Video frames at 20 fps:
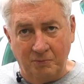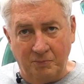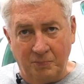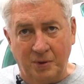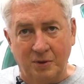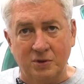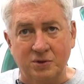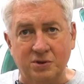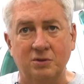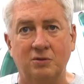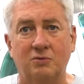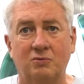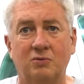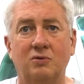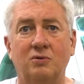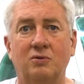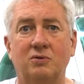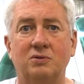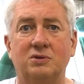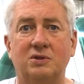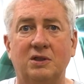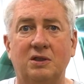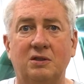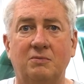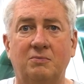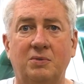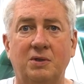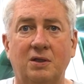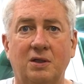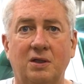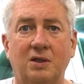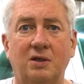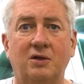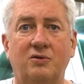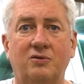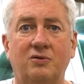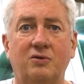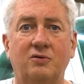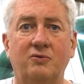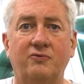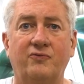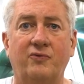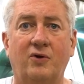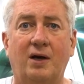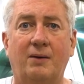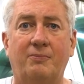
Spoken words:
personal rules need to be adhered to for